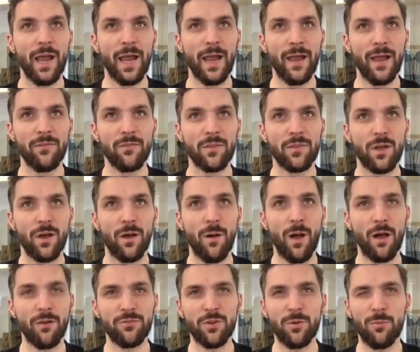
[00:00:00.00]
And
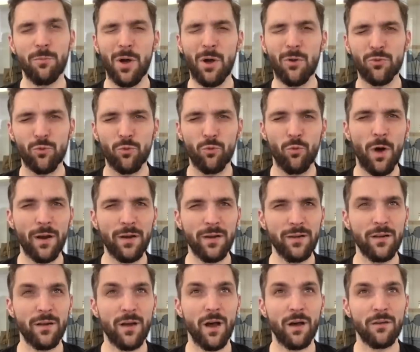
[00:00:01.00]
after about
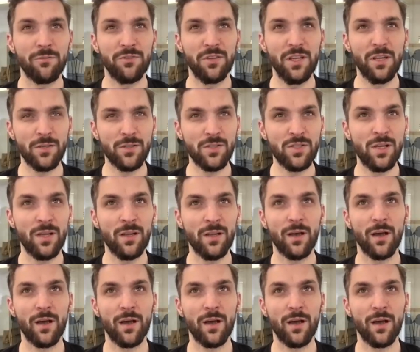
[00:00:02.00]
1.5 years,